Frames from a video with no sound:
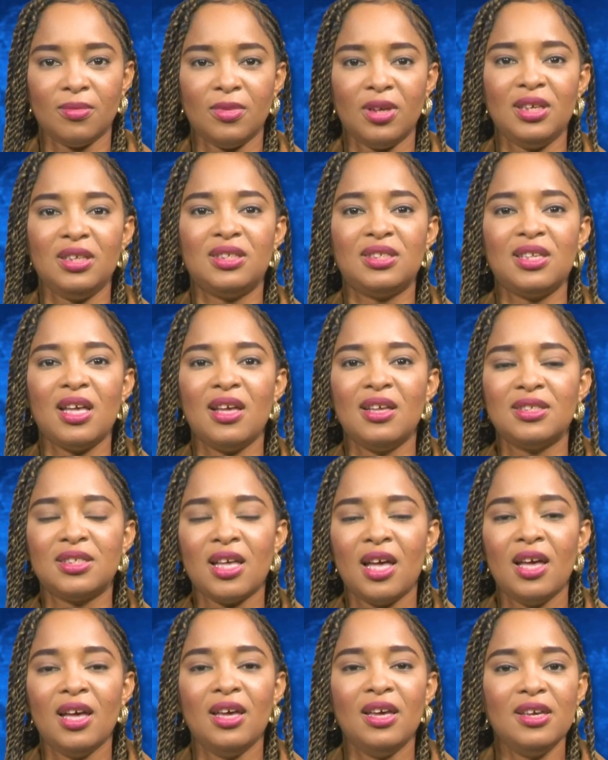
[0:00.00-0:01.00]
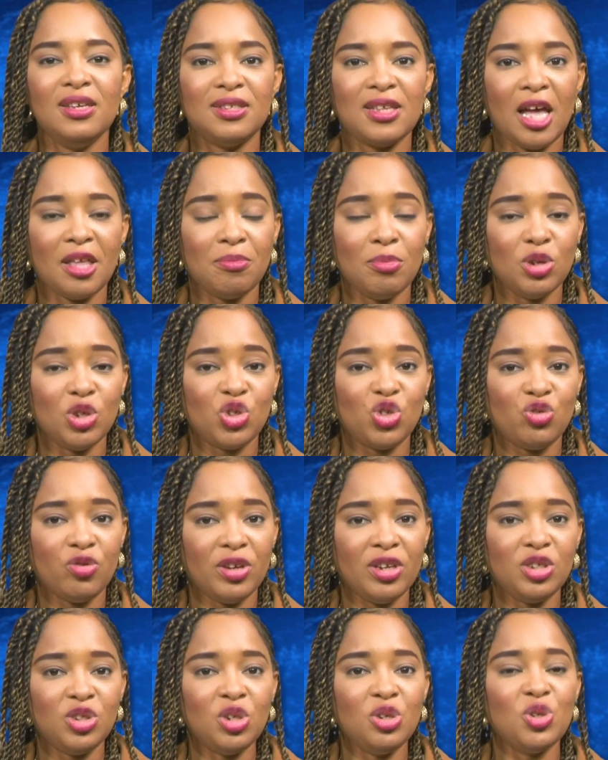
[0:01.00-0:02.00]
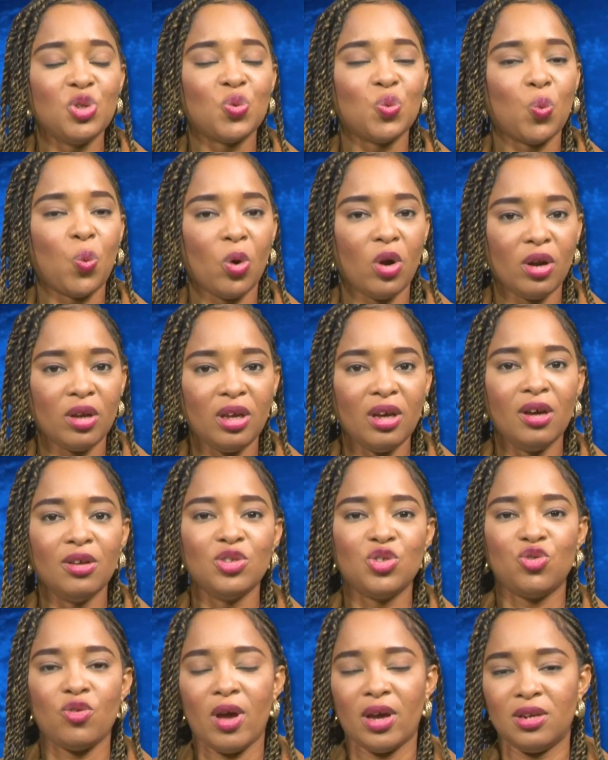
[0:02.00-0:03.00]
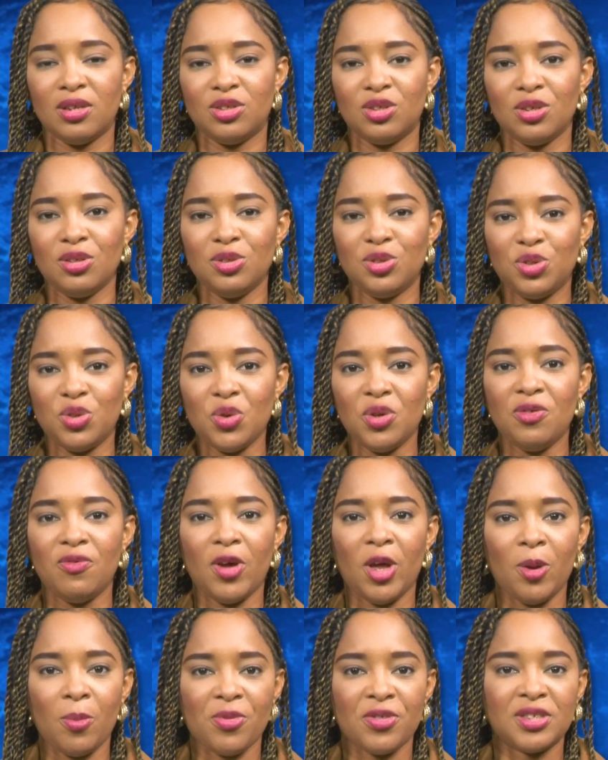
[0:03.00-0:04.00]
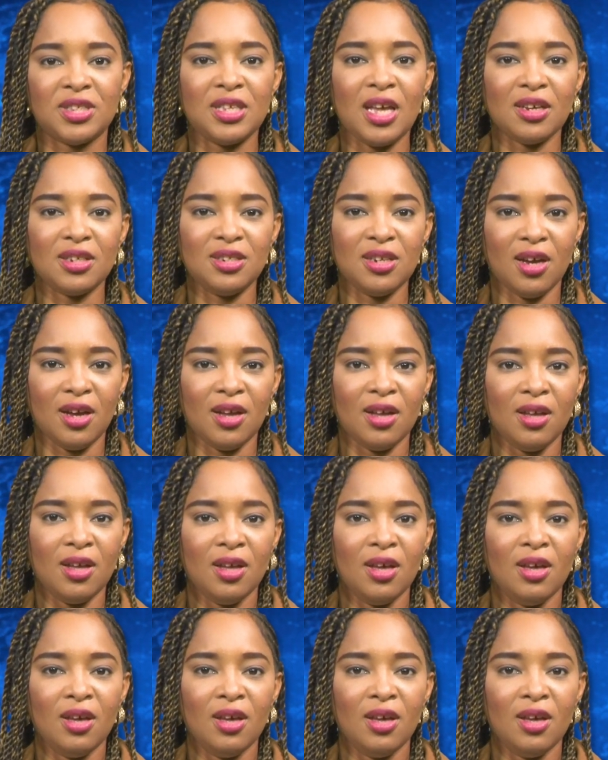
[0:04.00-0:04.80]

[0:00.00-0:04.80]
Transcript: He says his administration is working on strategies to develop the sector,